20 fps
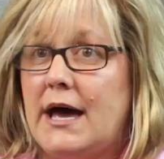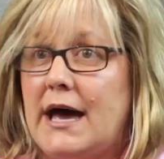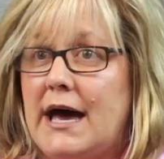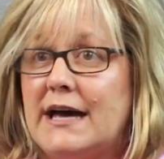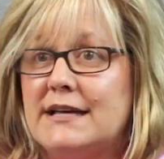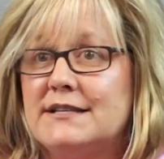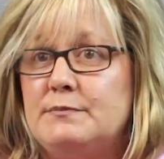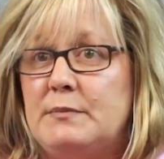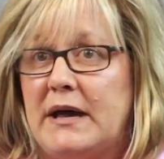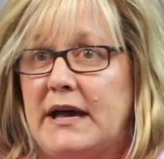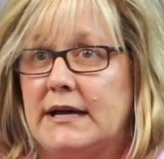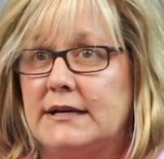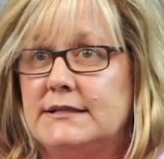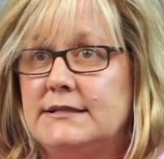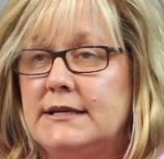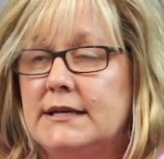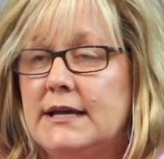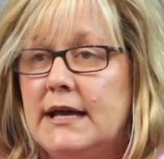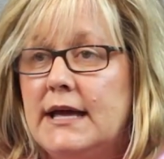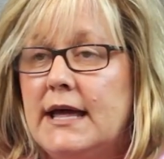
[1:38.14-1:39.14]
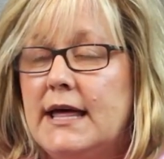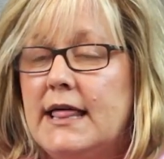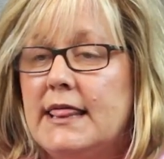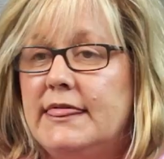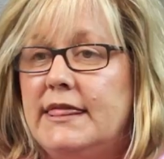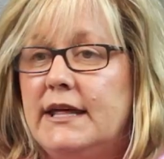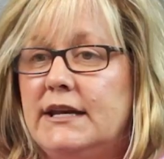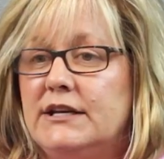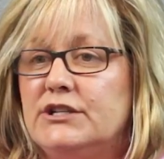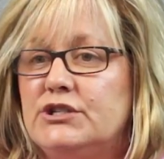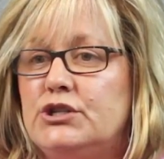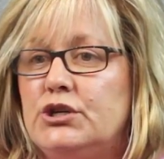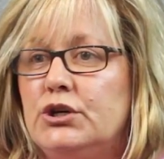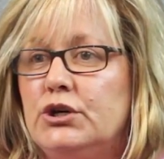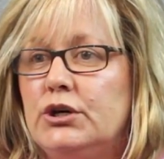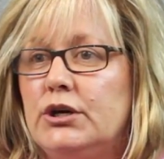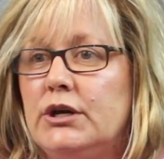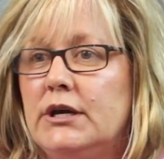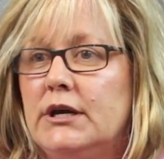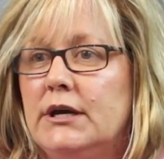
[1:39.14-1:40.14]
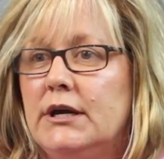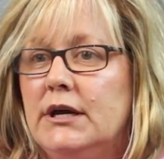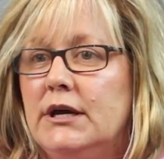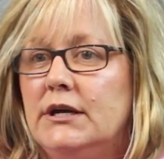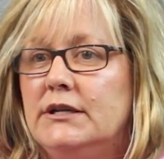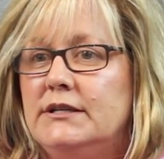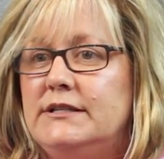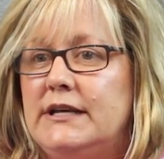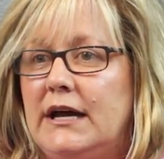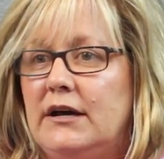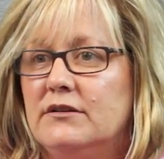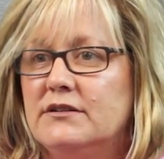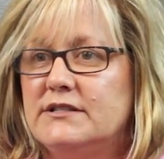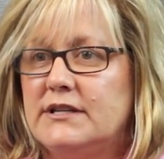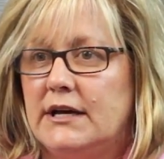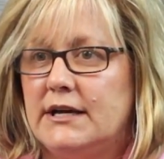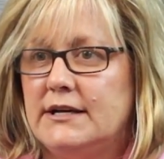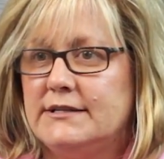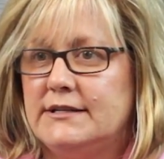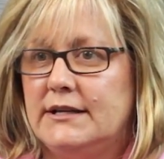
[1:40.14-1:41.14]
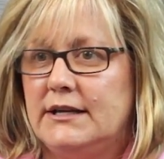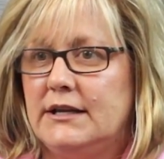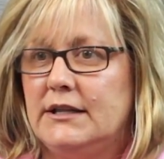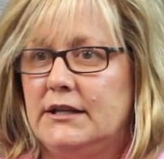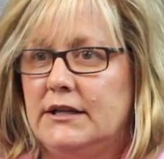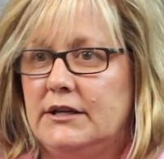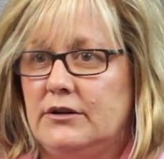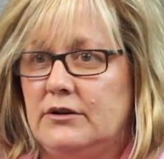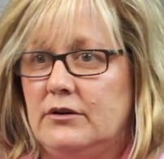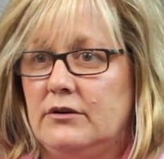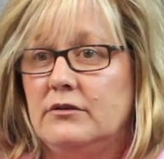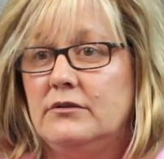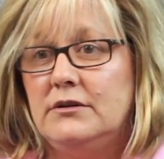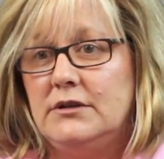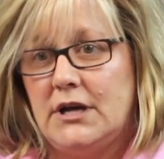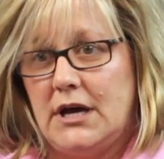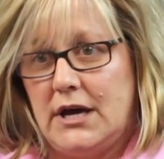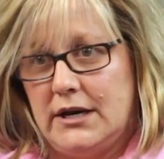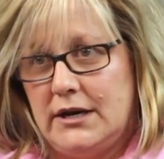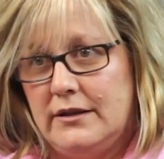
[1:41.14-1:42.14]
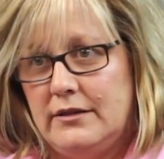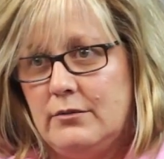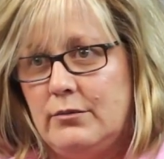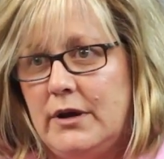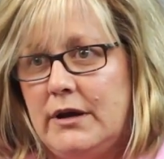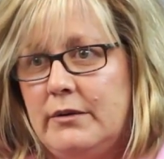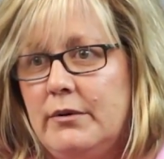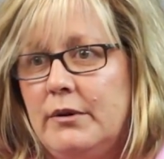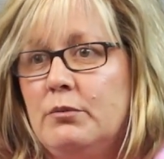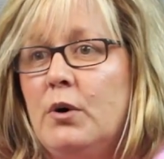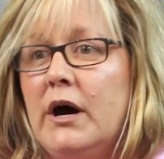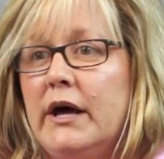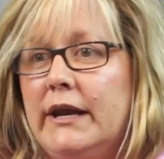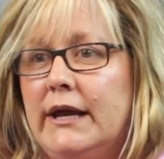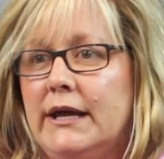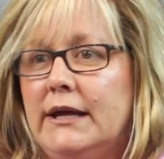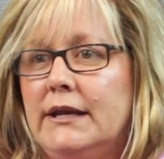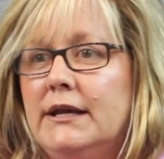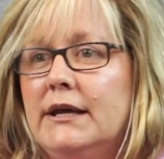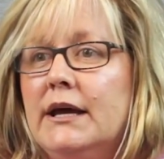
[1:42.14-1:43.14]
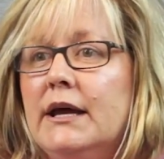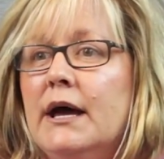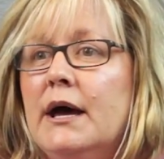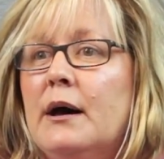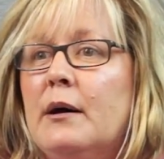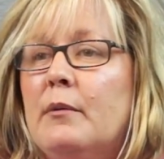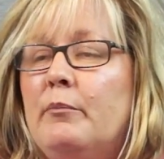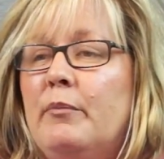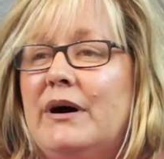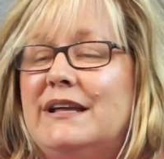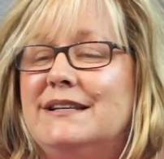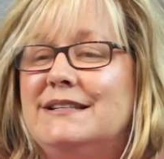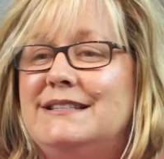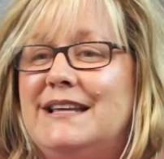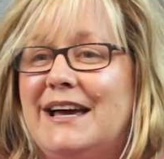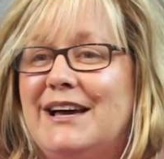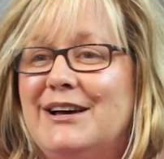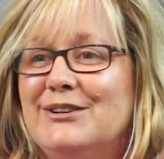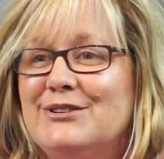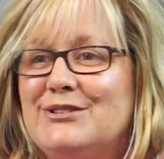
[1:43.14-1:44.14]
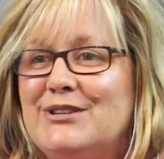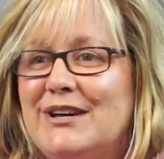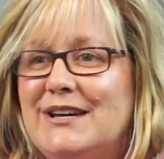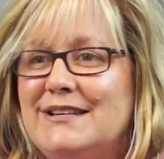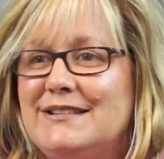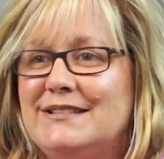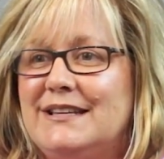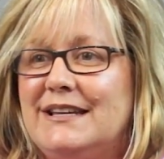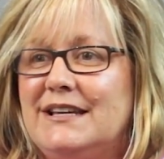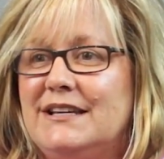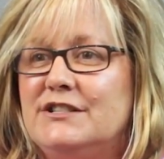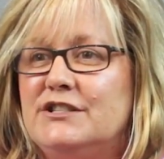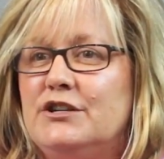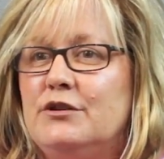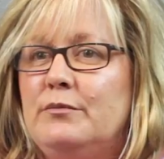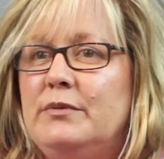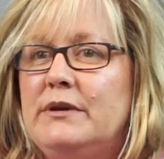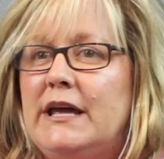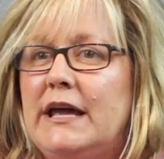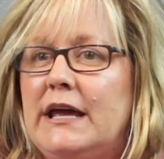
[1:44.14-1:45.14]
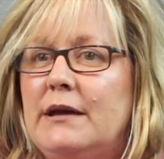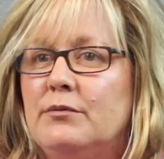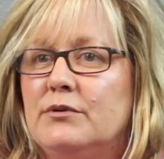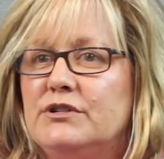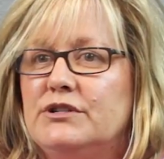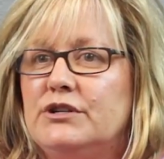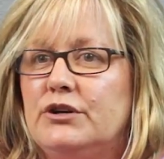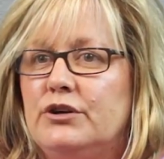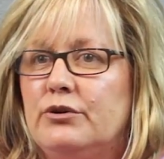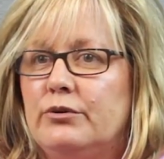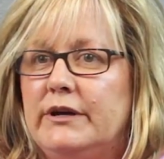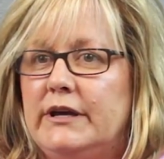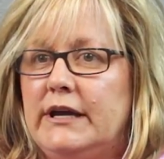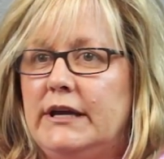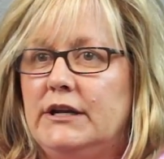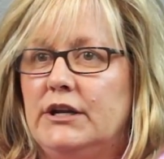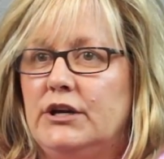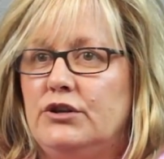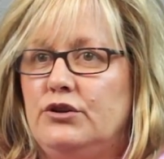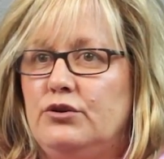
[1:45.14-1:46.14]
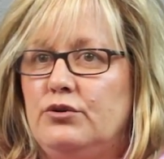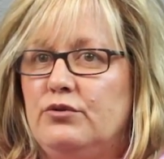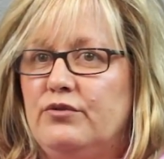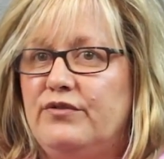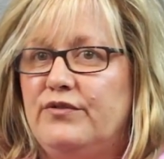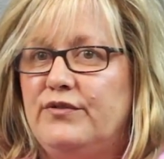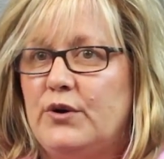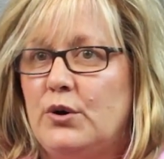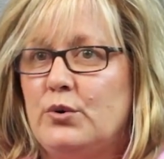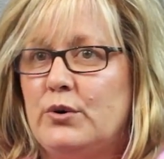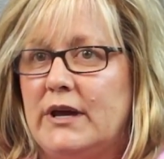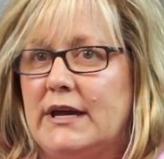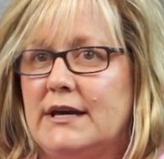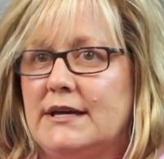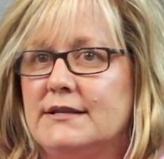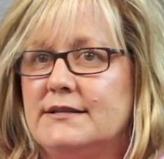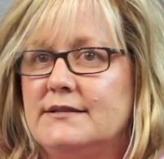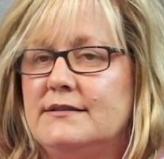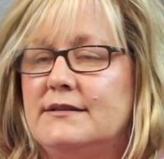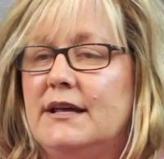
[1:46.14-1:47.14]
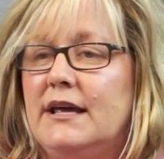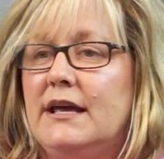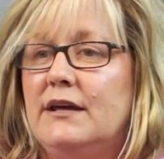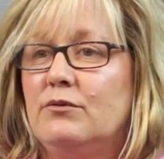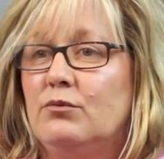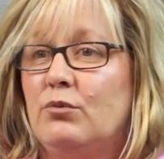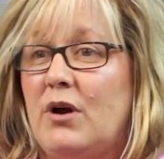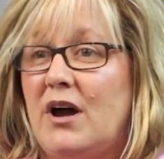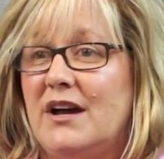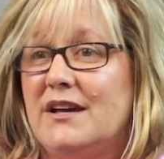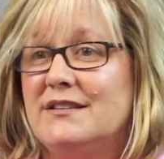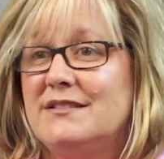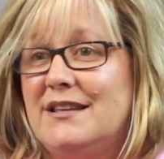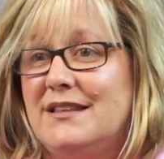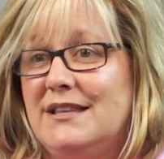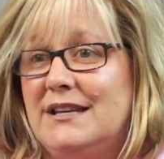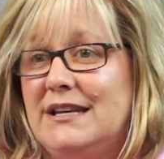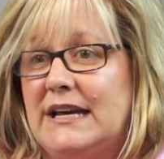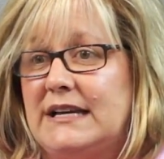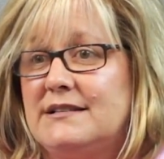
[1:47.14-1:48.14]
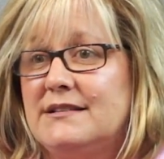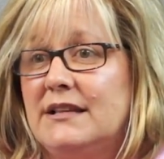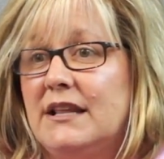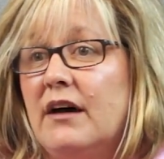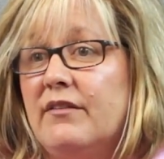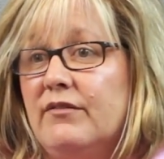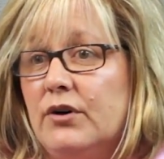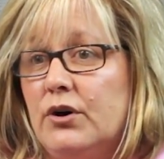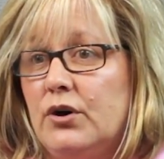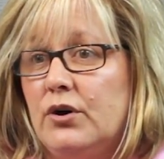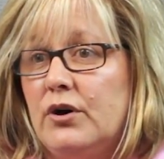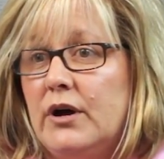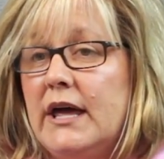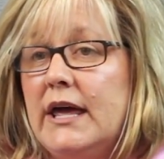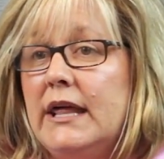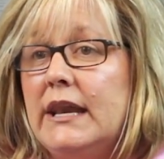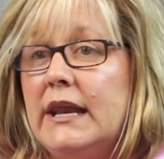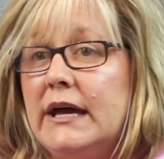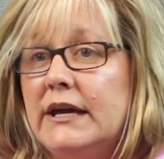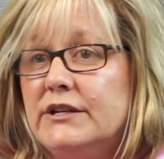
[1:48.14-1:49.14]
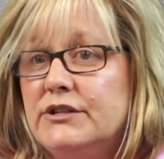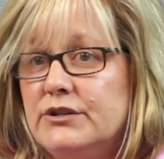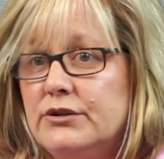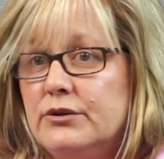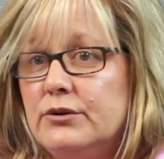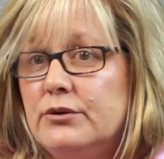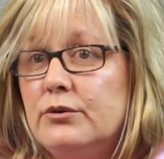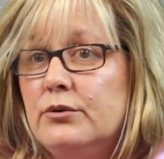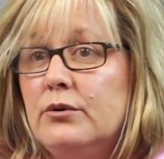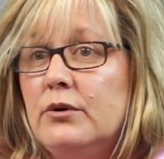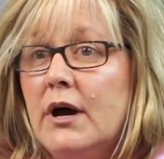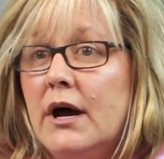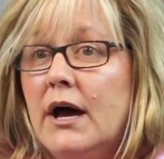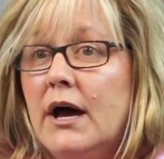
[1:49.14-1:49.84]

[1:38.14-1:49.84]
aspect, that it took downsizing a little, not in the way we wanted, but downsizing to be able to create a new focus and rise to the next level. And I do